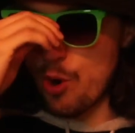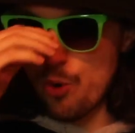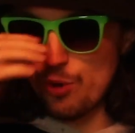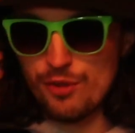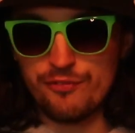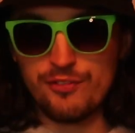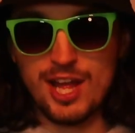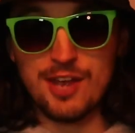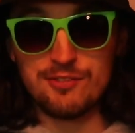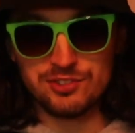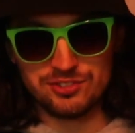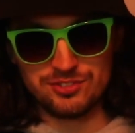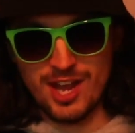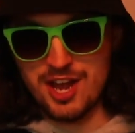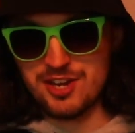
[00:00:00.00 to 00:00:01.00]
all the flavors
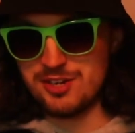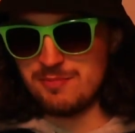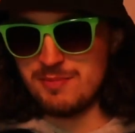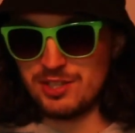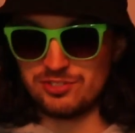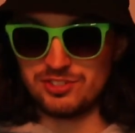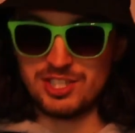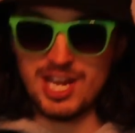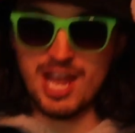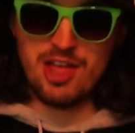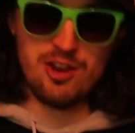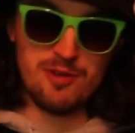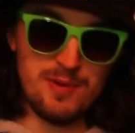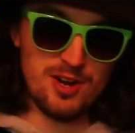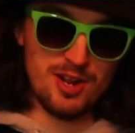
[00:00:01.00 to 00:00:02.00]
are starting to mix
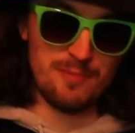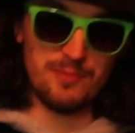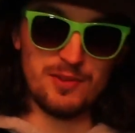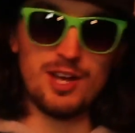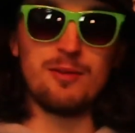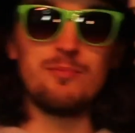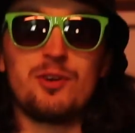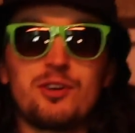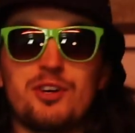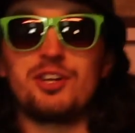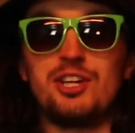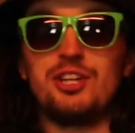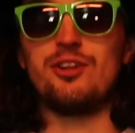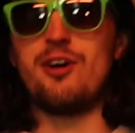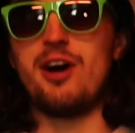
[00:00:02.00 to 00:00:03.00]
together a bit, I'm not
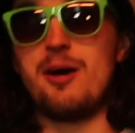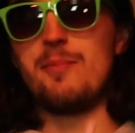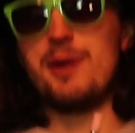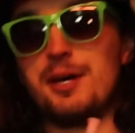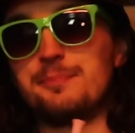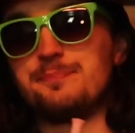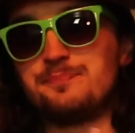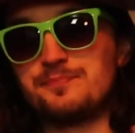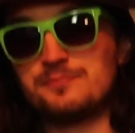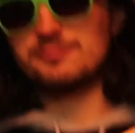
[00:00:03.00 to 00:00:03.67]
gonna lie, but